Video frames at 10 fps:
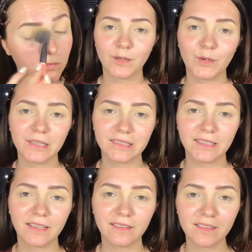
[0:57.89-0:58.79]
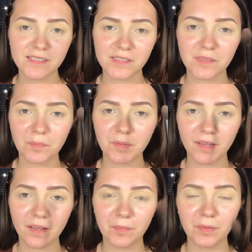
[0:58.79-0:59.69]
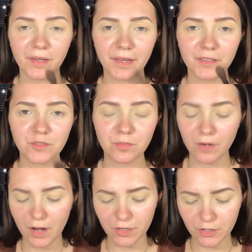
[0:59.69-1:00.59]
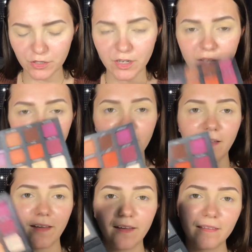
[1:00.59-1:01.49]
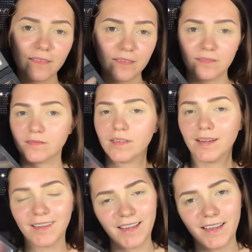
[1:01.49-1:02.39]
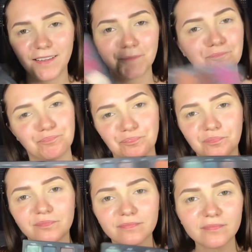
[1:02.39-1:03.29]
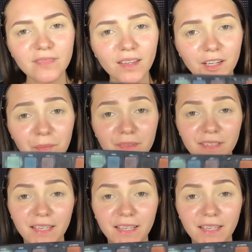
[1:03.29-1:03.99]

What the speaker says: Now I'll take this big BH brush and again Urban